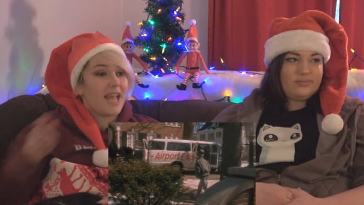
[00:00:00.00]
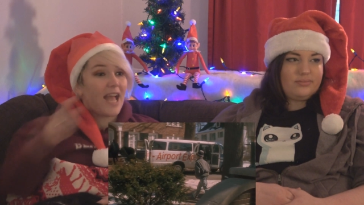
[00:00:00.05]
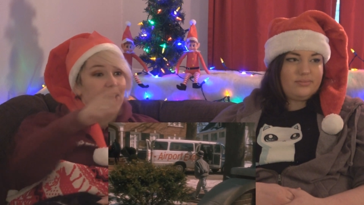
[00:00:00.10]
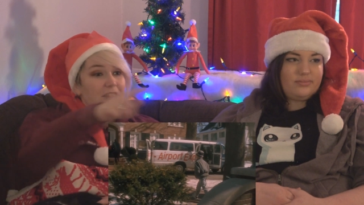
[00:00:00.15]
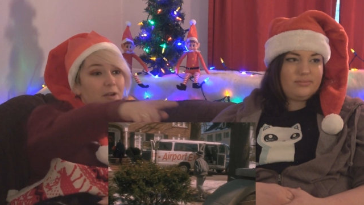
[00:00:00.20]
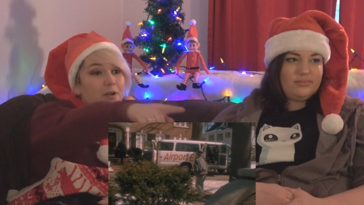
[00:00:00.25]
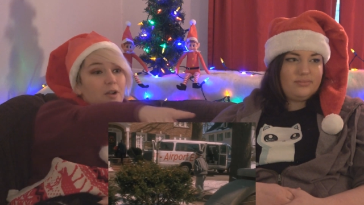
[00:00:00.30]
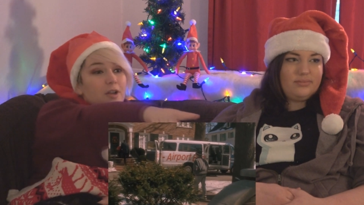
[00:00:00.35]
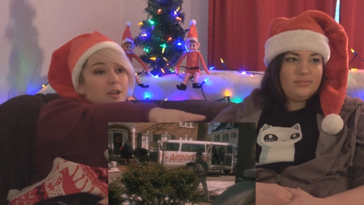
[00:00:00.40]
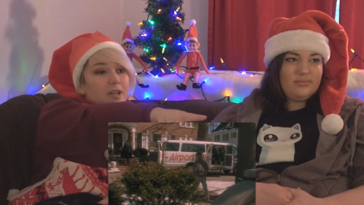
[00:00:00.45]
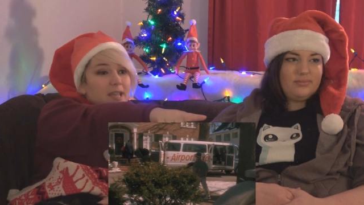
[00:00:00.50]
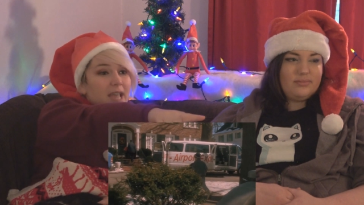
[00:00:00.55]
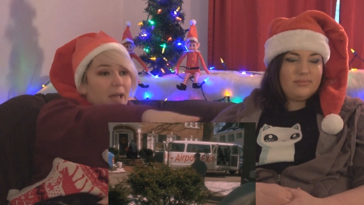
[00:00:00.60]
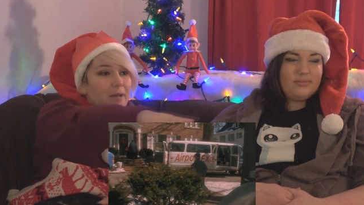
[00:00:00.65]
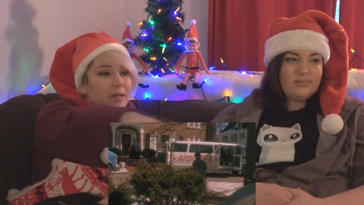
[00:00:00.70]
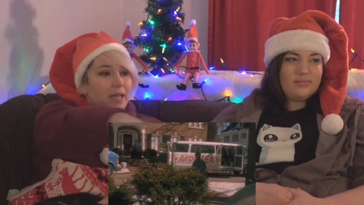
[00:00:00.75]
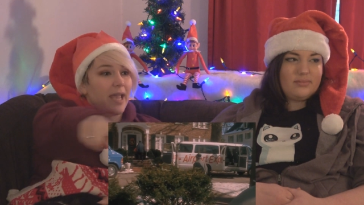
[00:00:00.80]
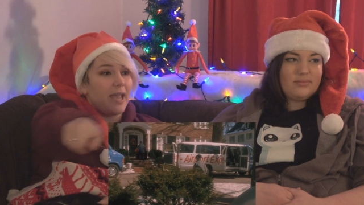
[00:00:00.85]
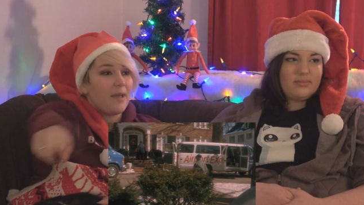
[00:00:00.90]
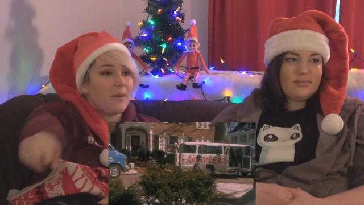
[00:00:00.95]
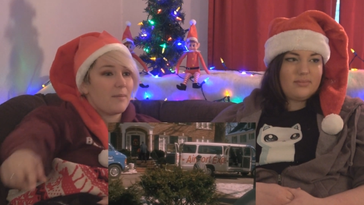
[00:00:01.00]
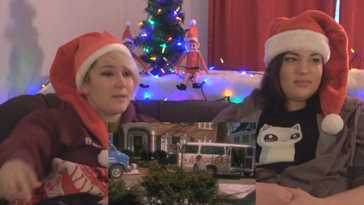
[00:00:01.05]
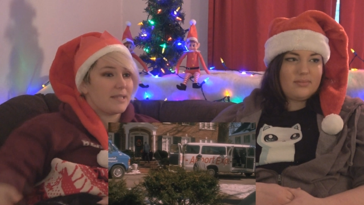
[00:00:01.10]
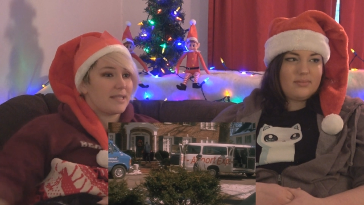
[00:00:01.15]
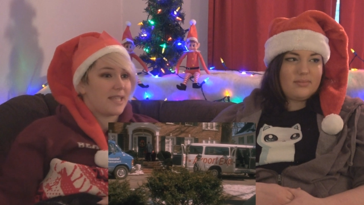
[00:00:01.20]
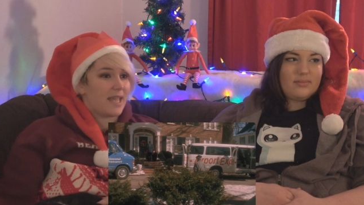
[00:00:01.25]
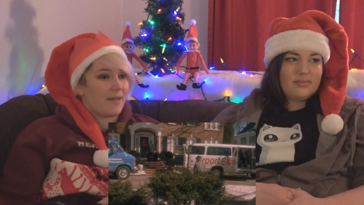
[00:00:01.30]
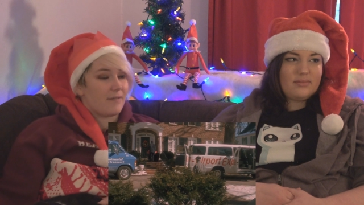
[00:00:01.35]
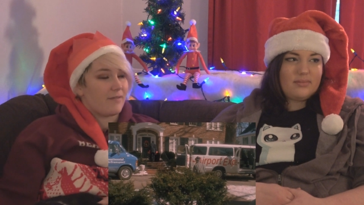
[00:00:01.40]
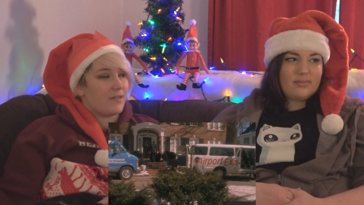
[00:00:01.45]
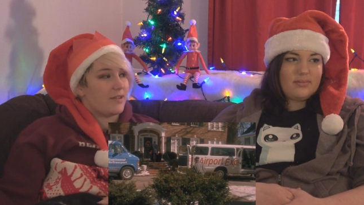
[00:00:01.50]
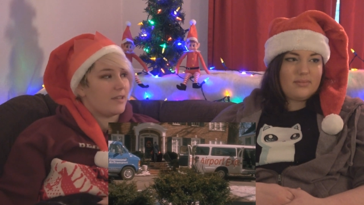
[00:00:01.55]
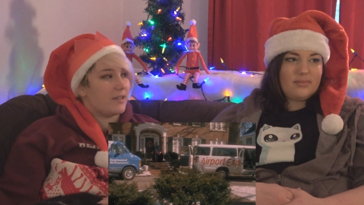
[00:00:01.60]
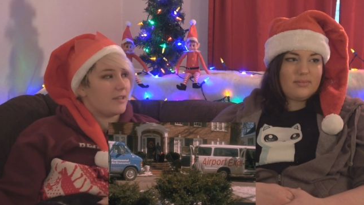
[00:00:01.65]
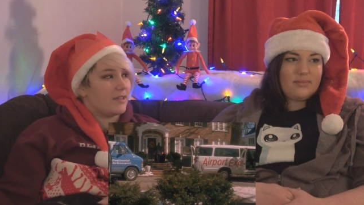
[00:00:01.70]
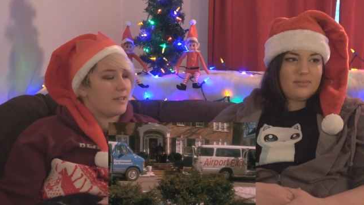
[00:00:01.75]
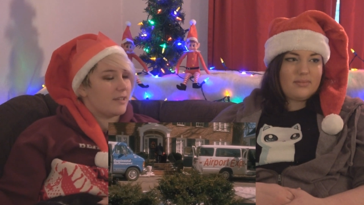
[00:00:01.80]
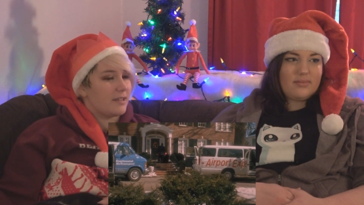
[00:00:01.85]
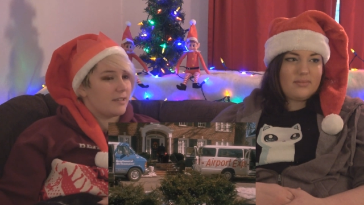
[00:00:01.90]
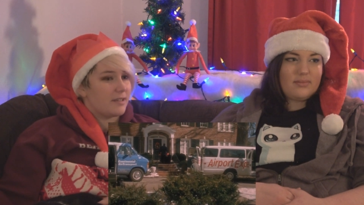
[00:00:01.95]
Speaker 1: Yeah, they're gonna count him as
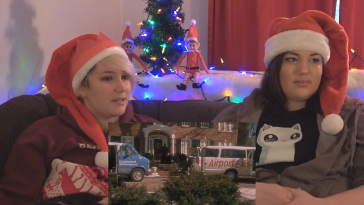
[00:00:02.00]
Kevin.